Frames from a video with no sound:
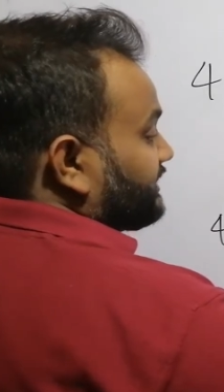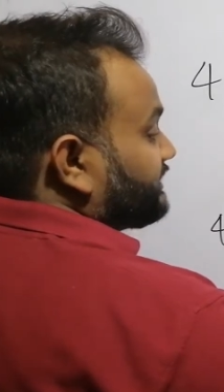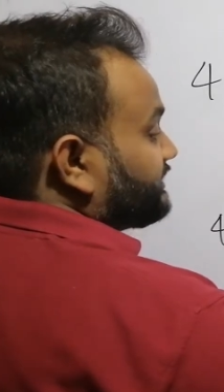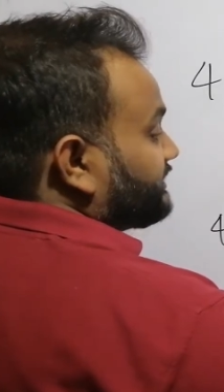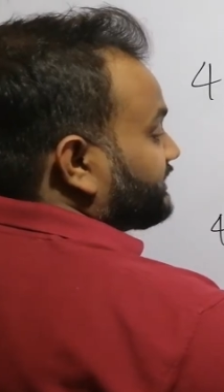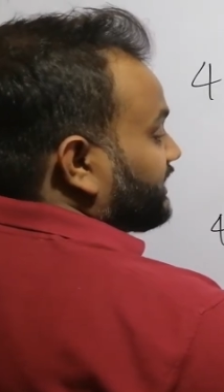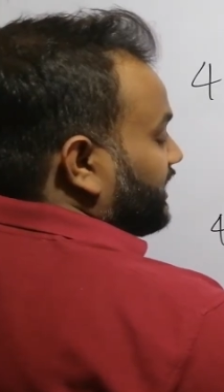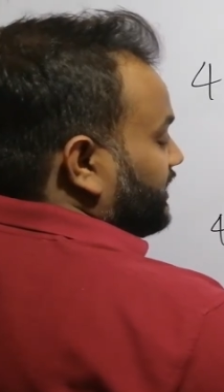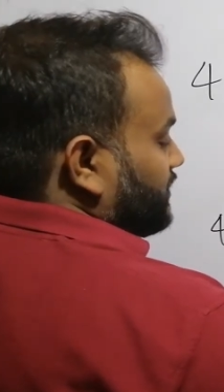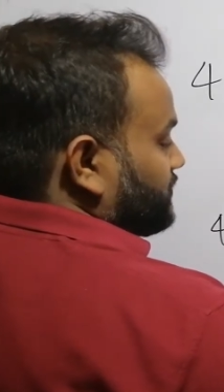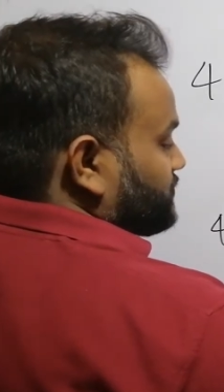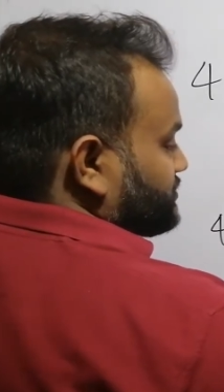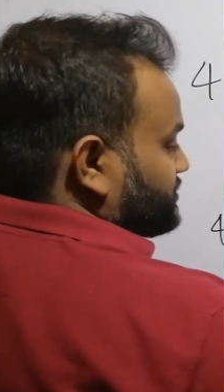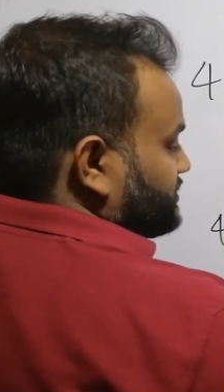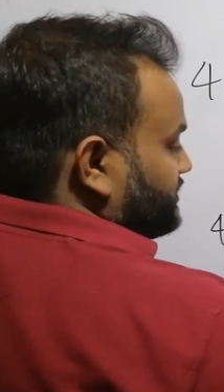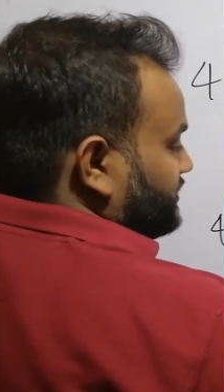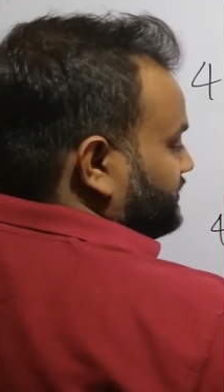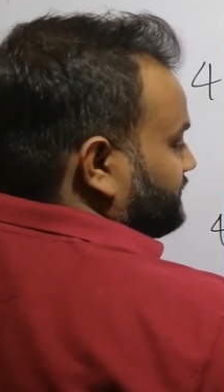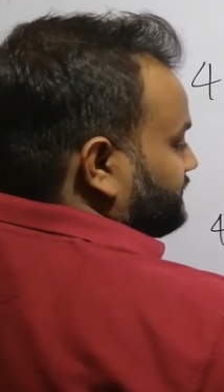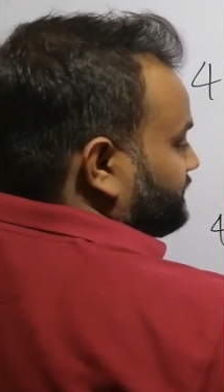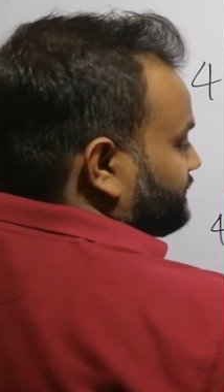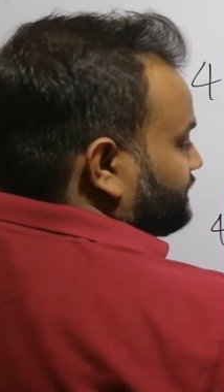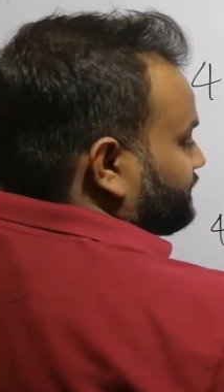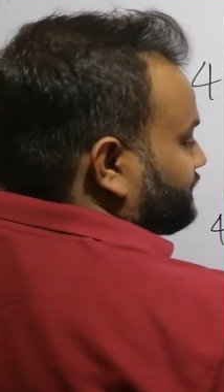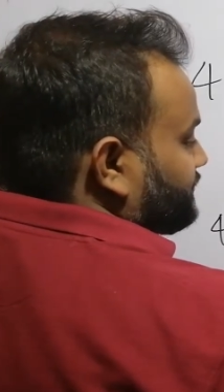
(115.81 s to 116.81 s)

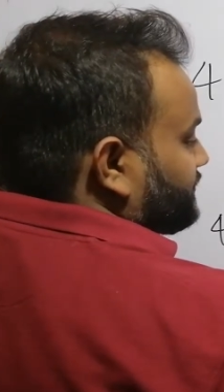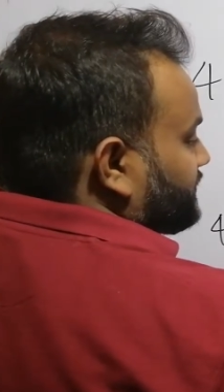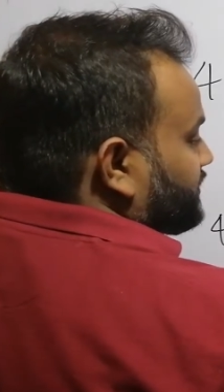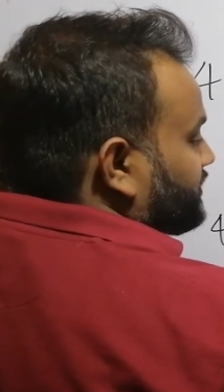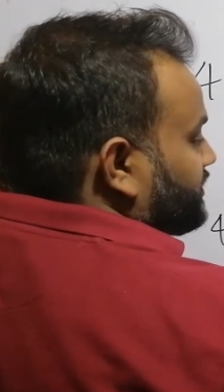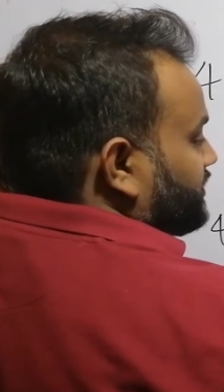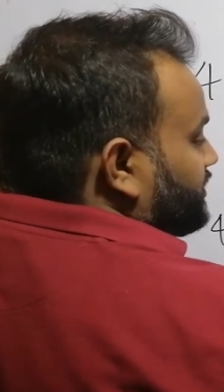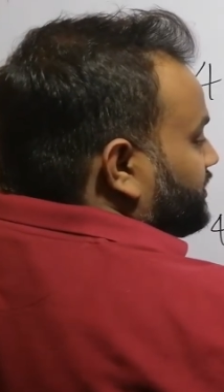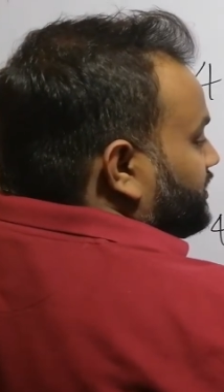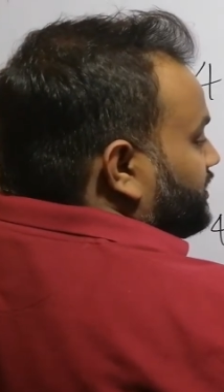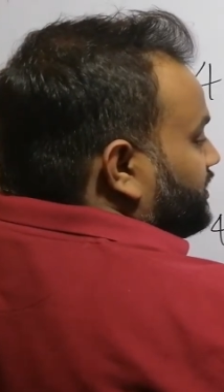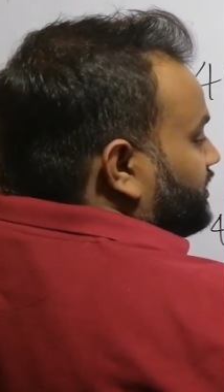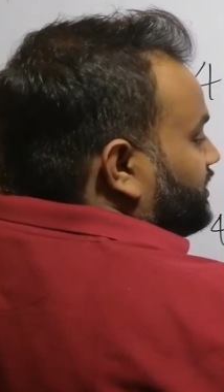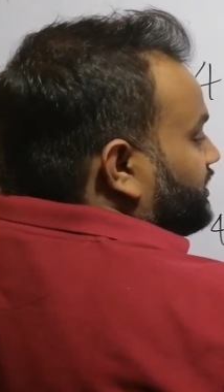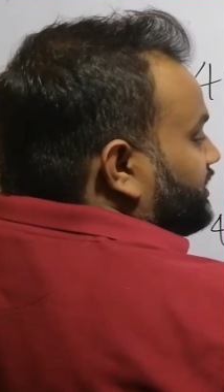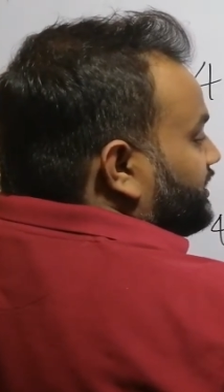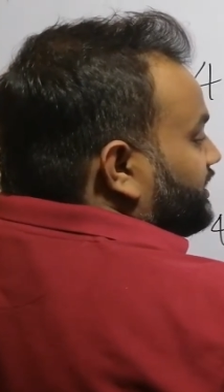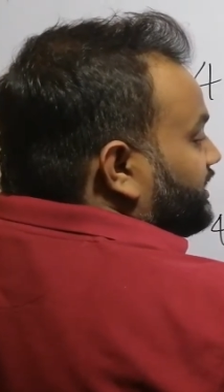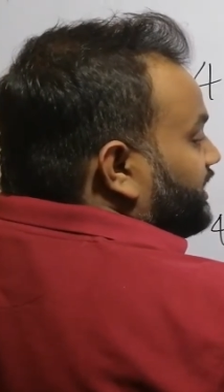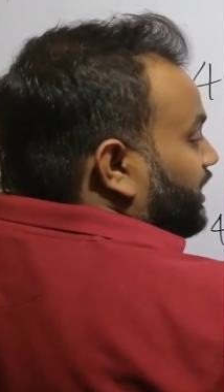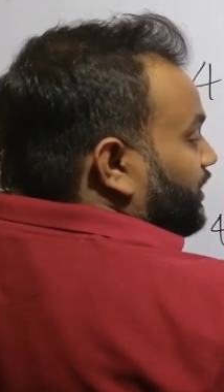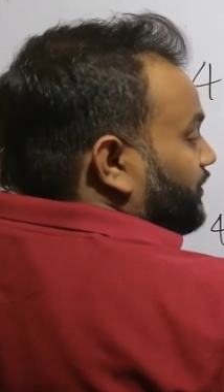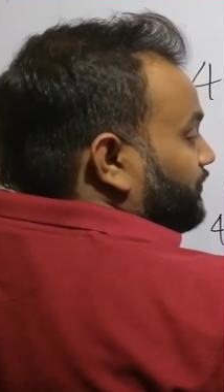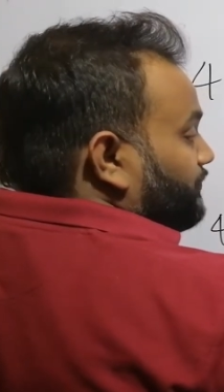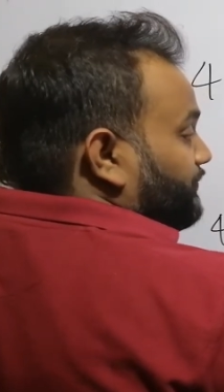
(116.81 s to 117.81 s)
1000,
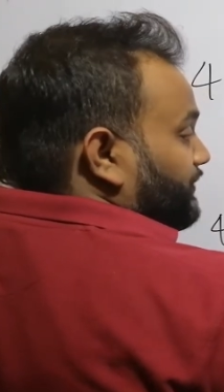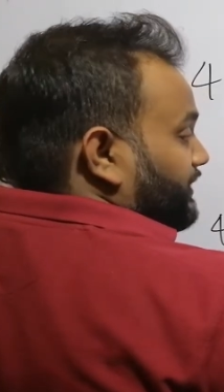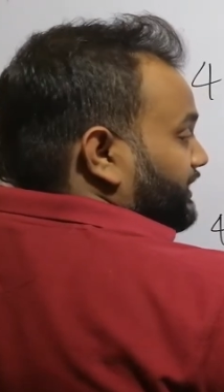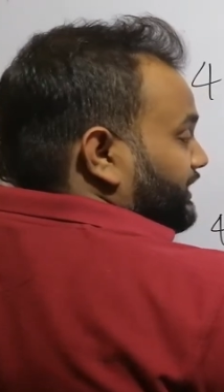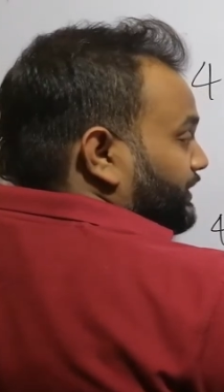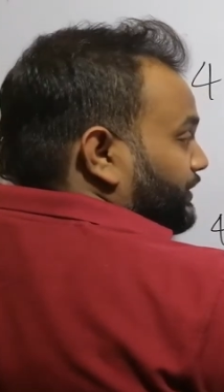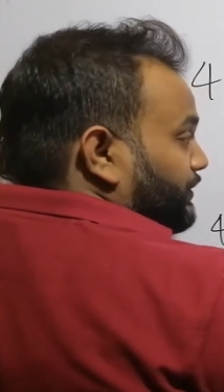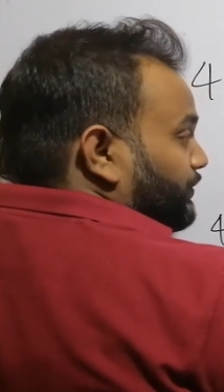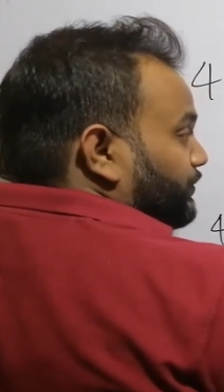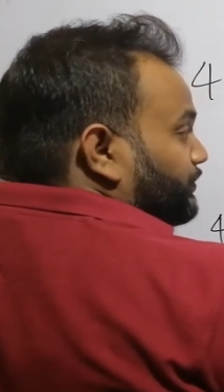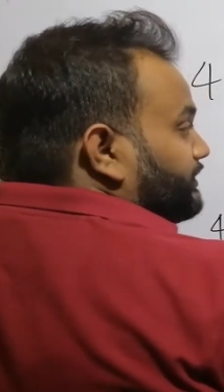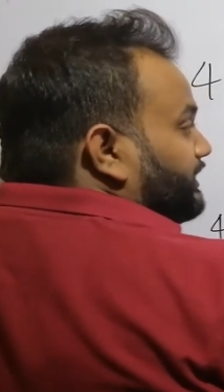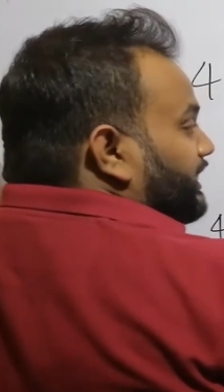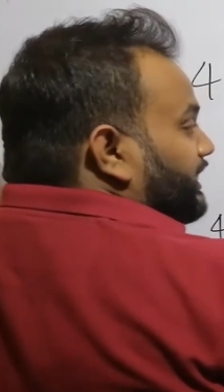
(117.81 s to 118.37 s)
now we know